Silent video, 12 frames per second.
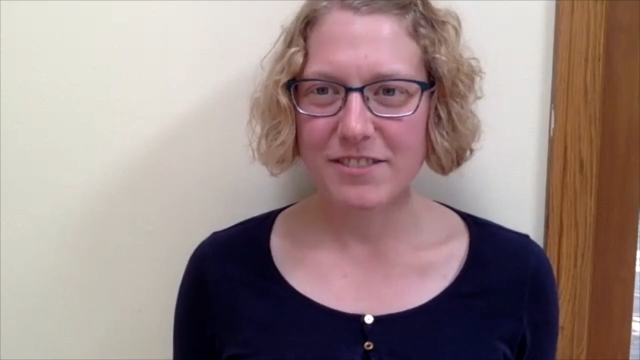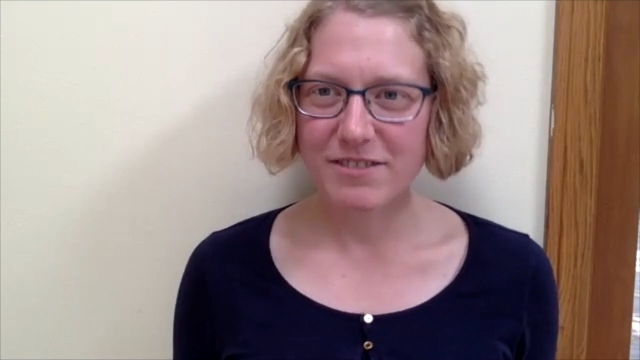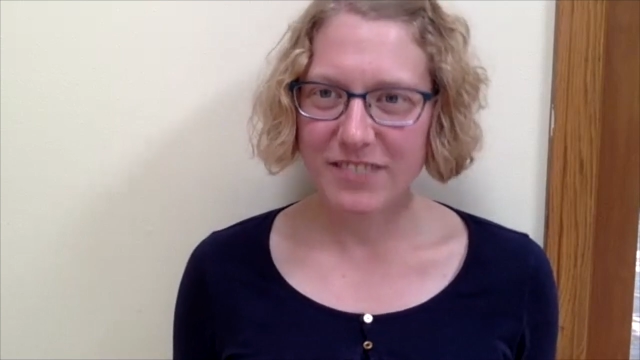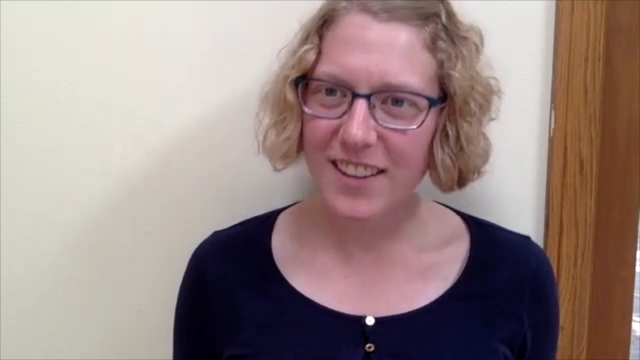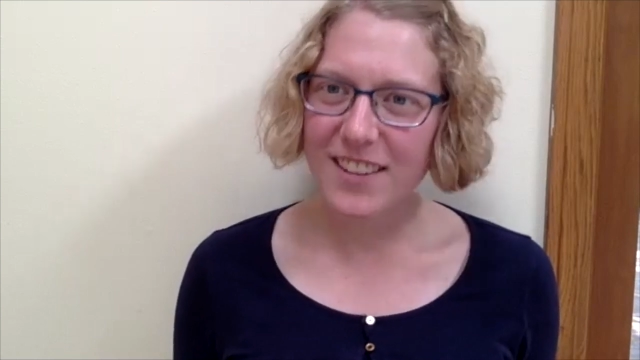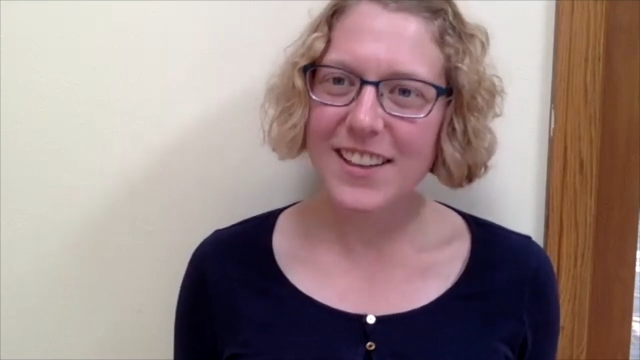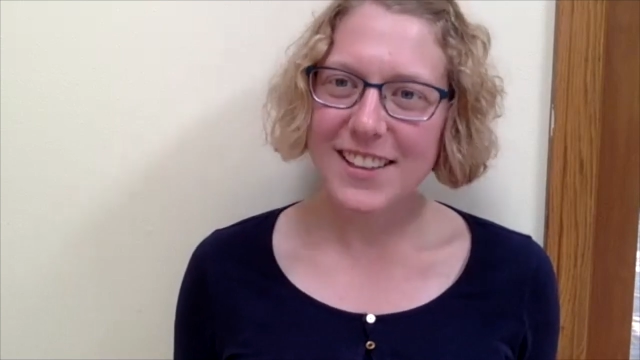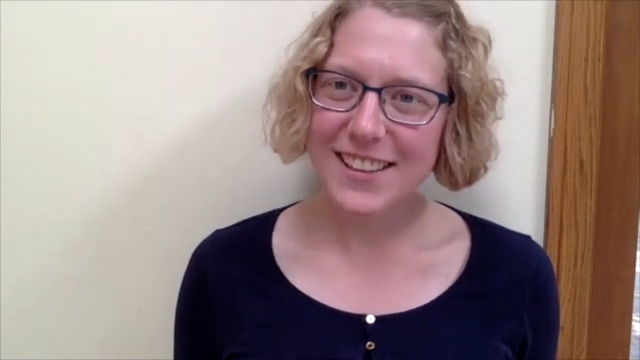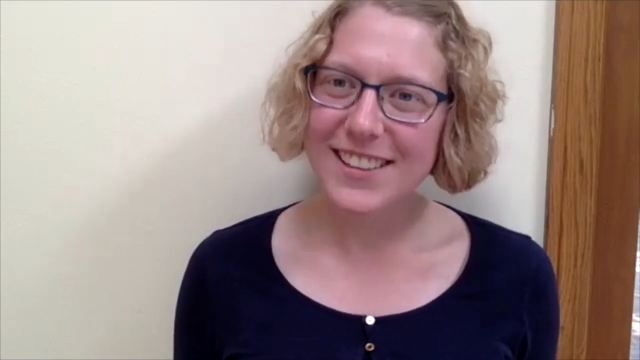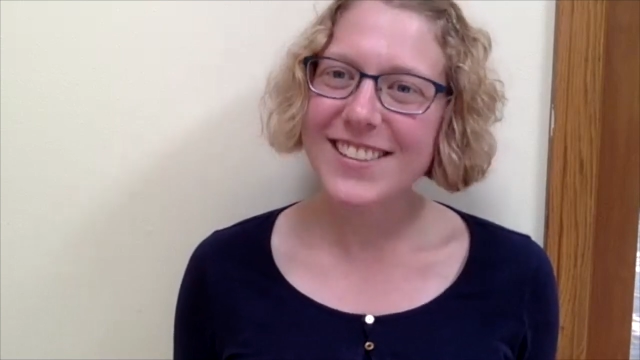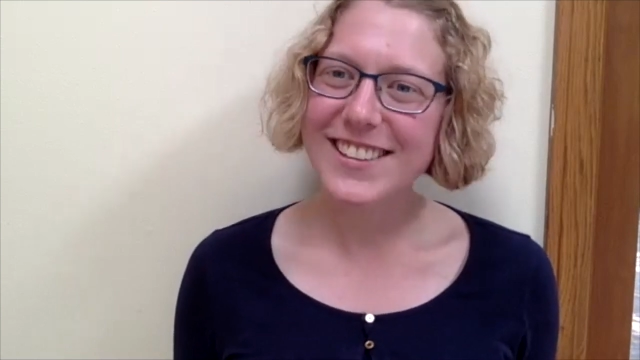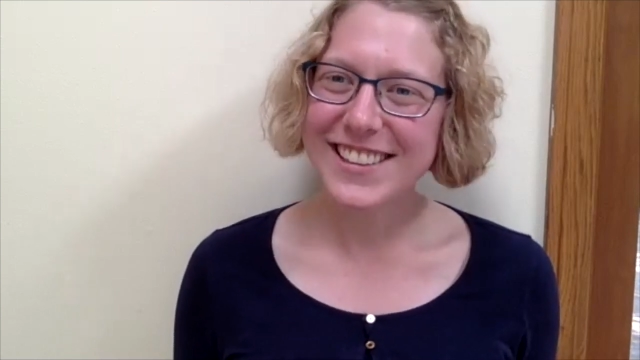
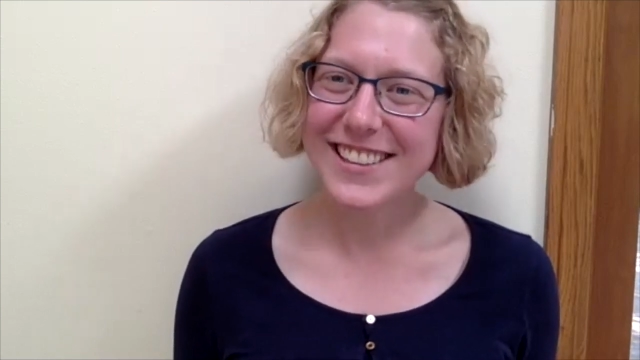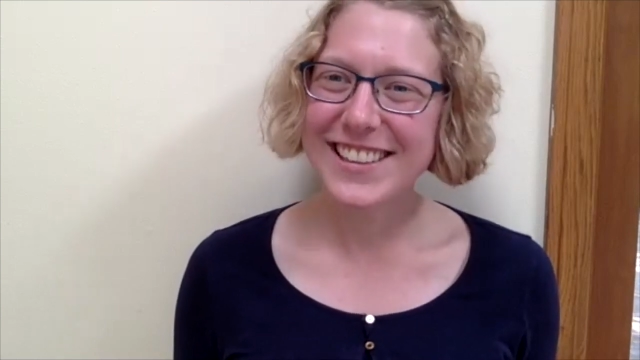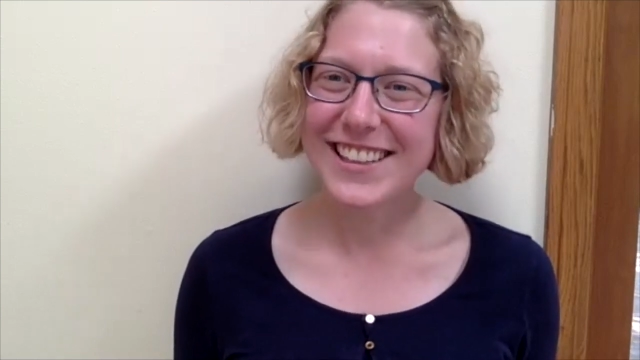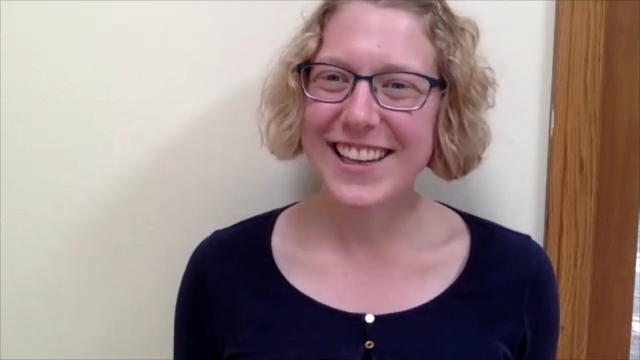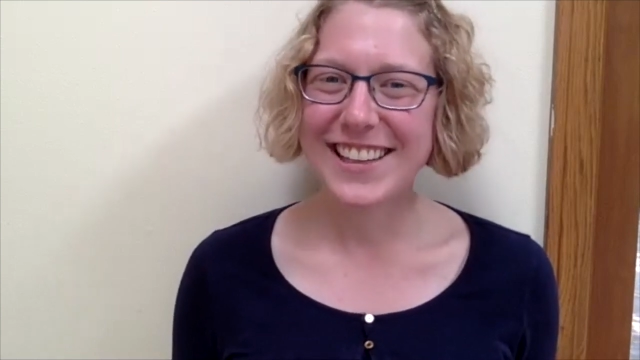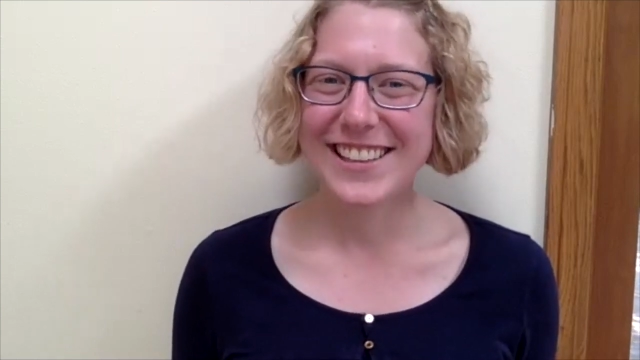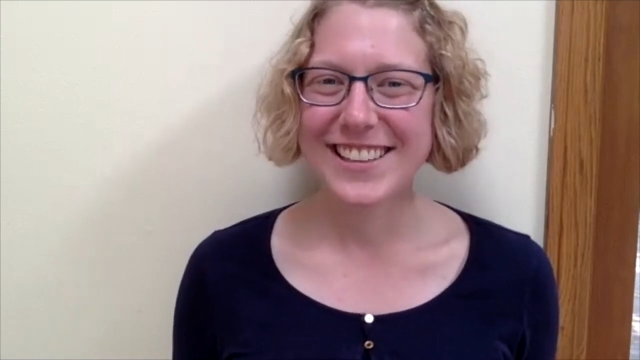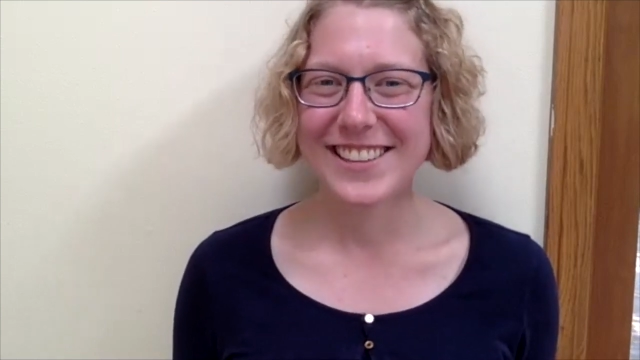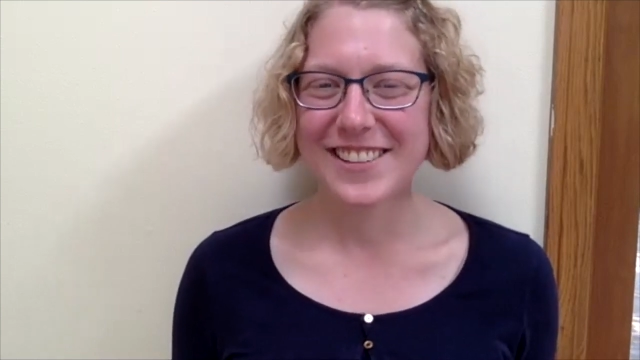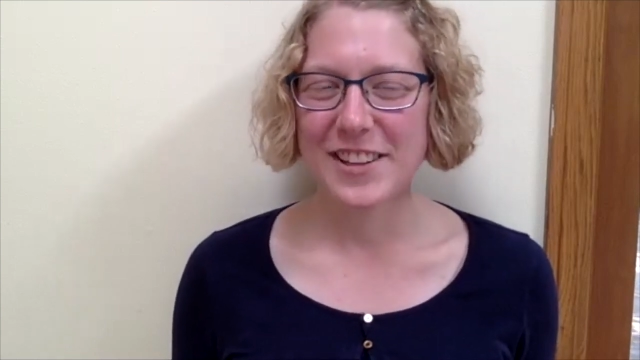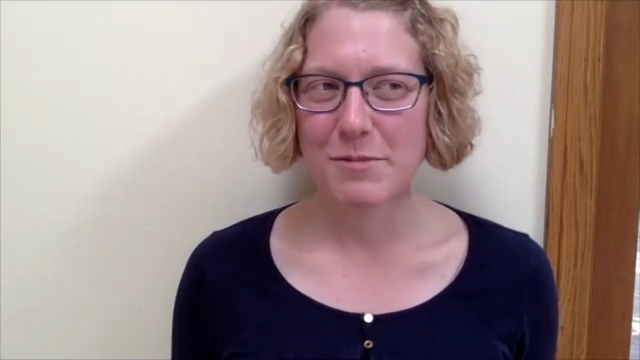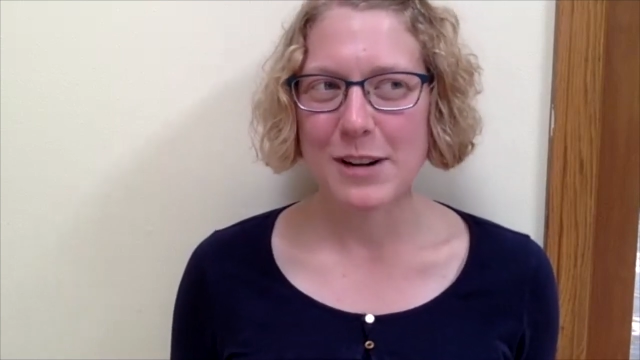failure in
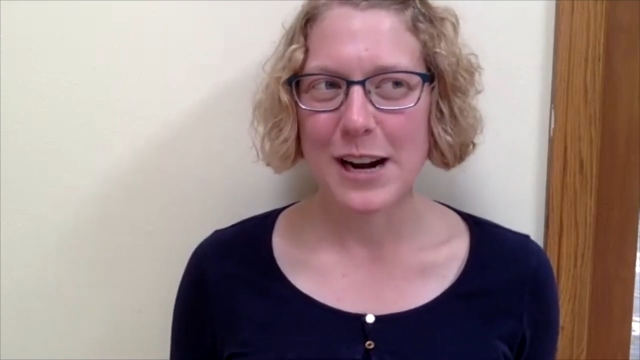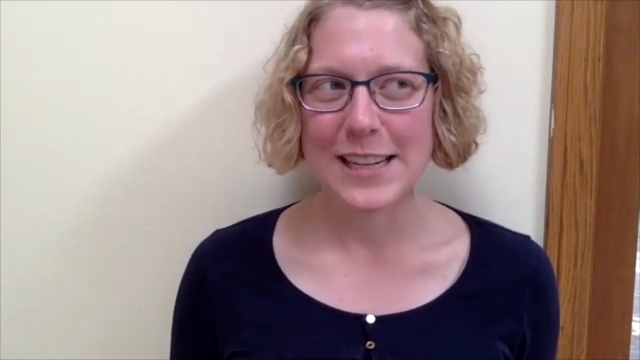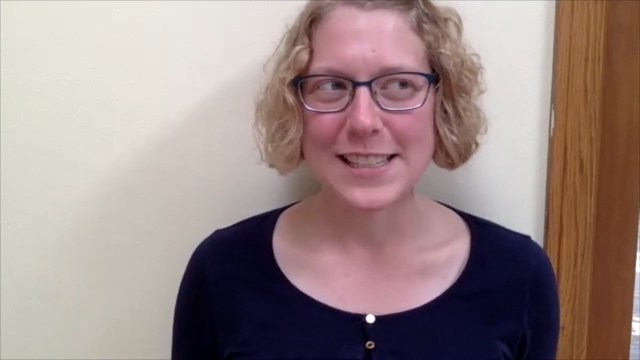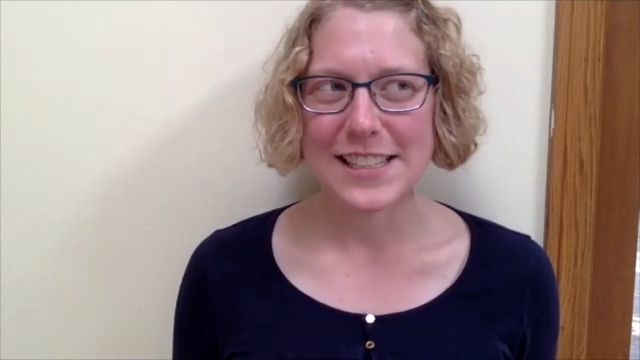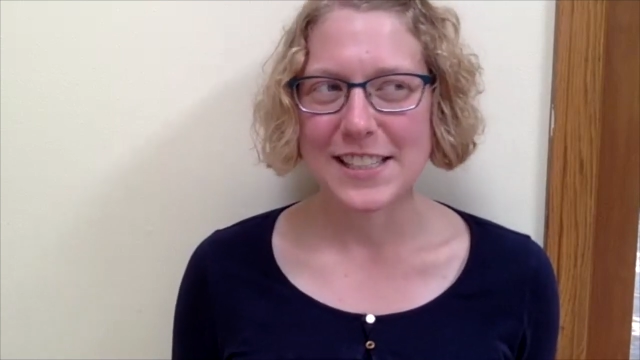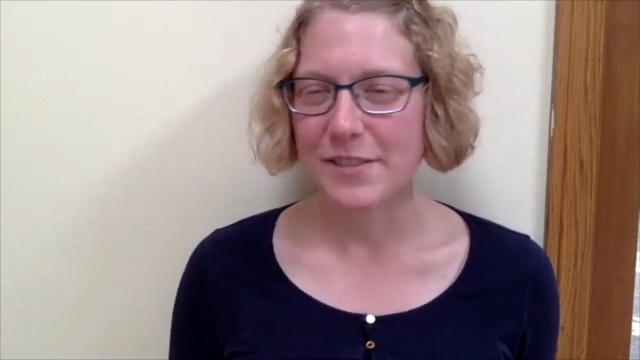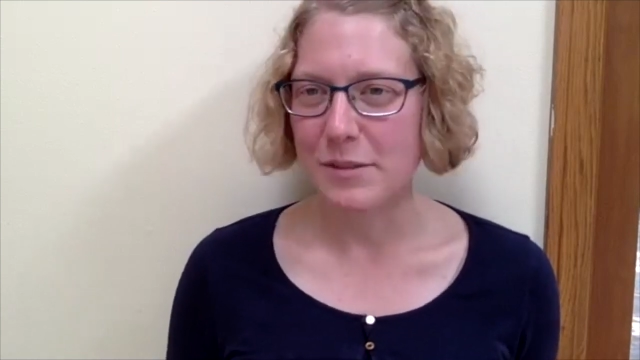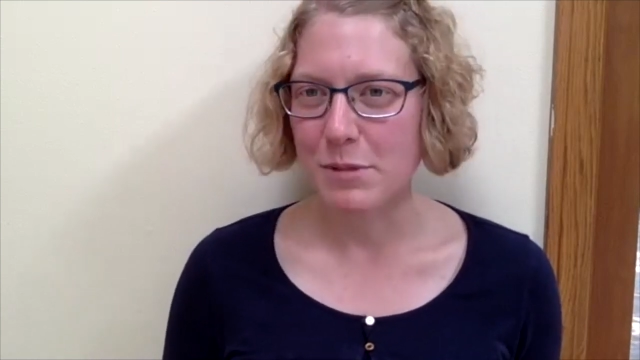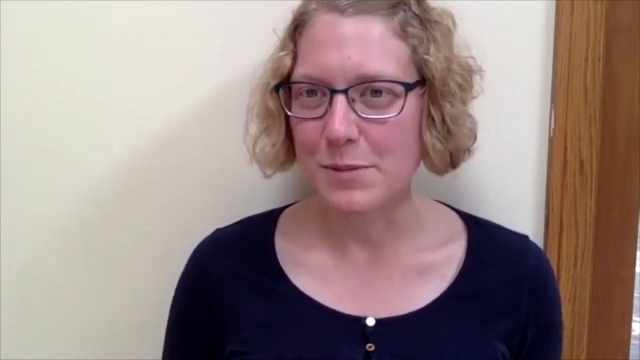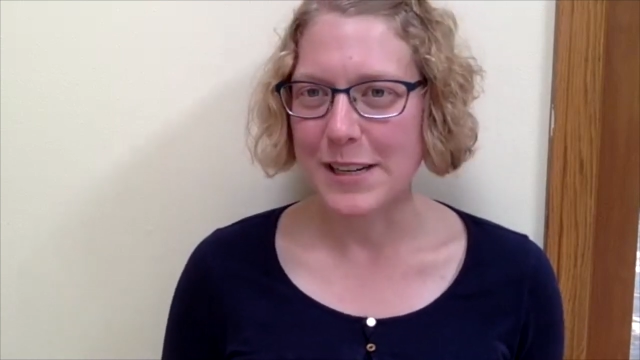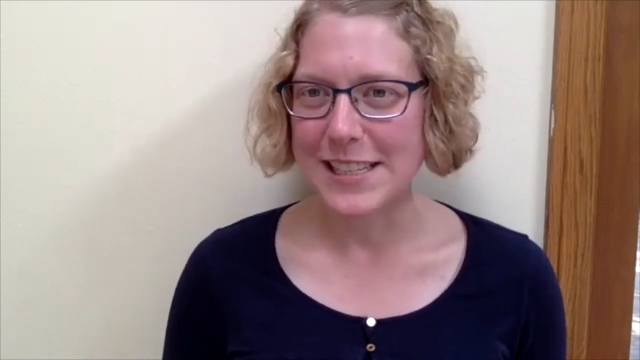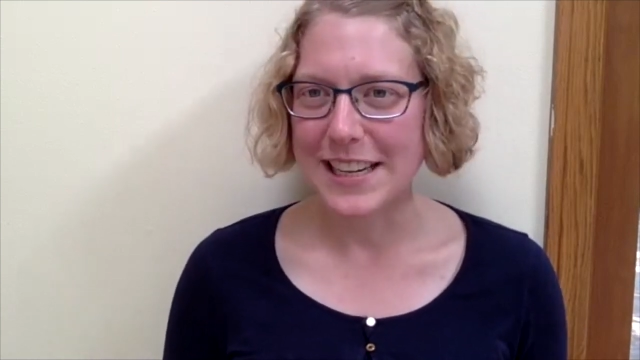the process of
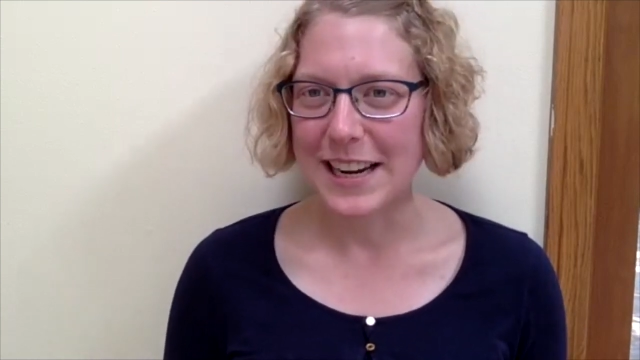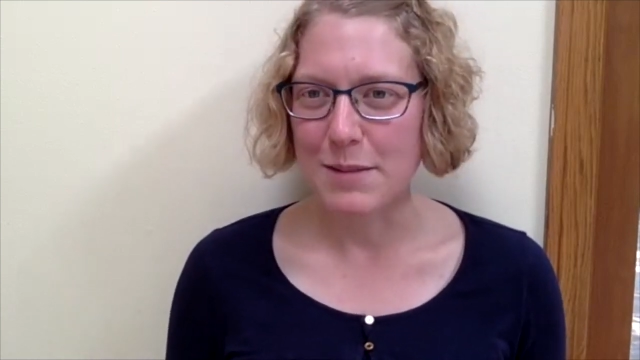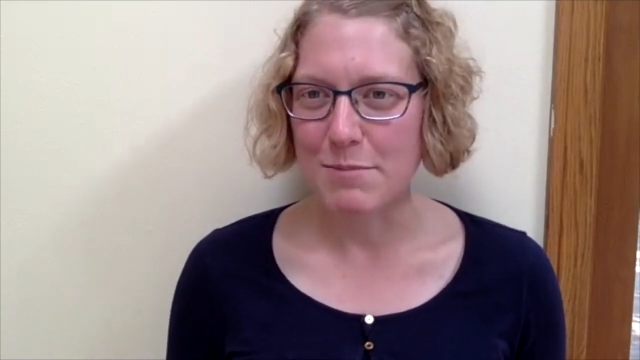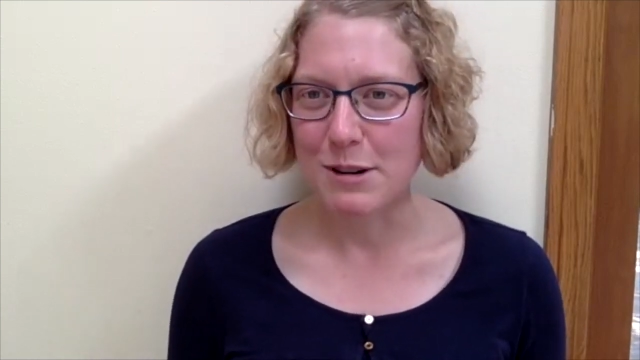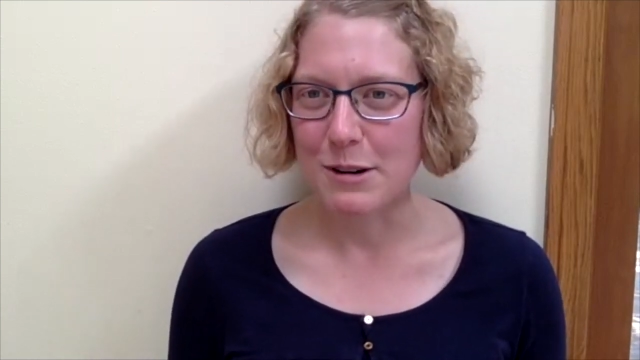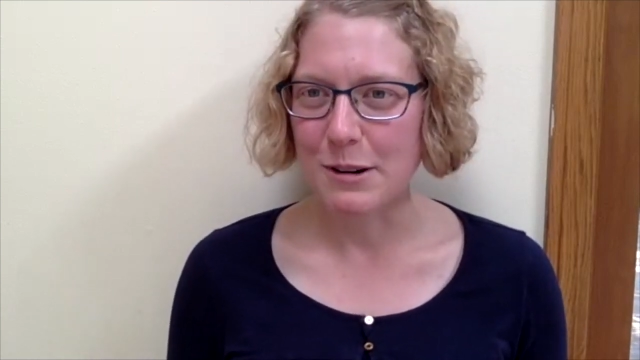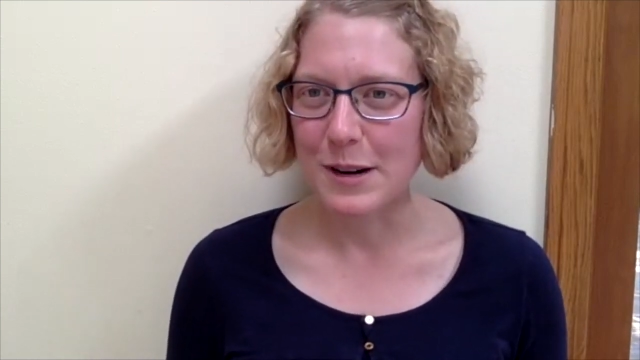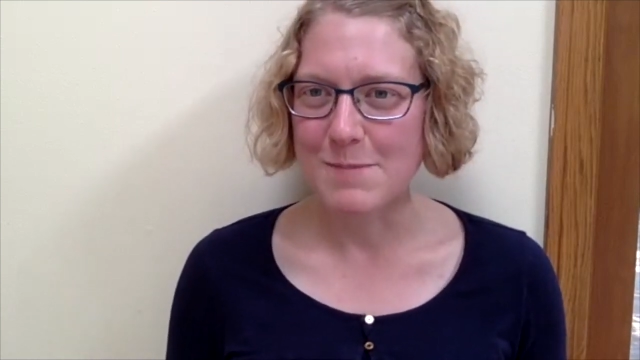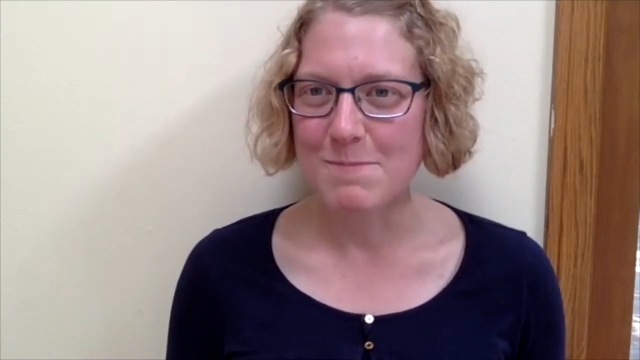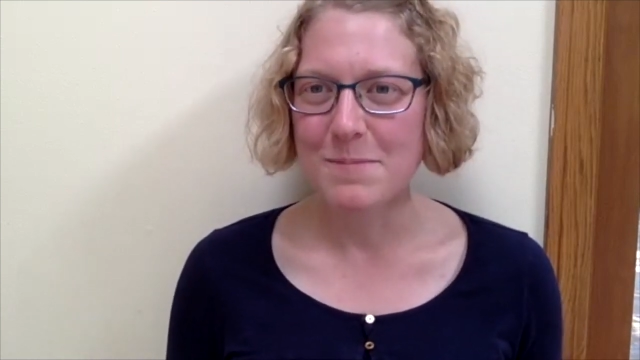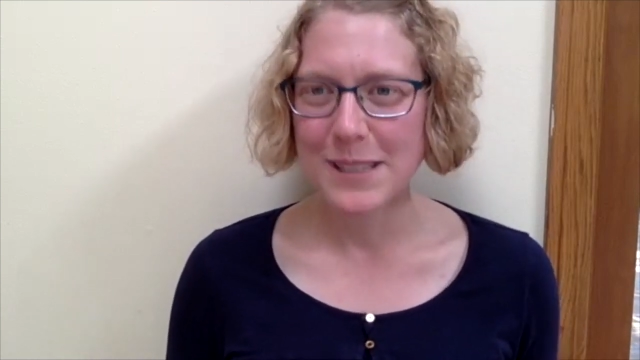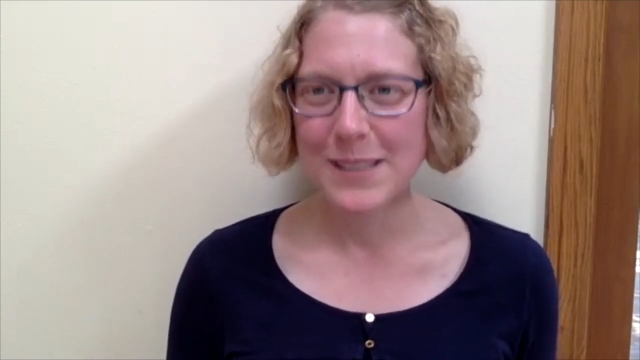implementing any program.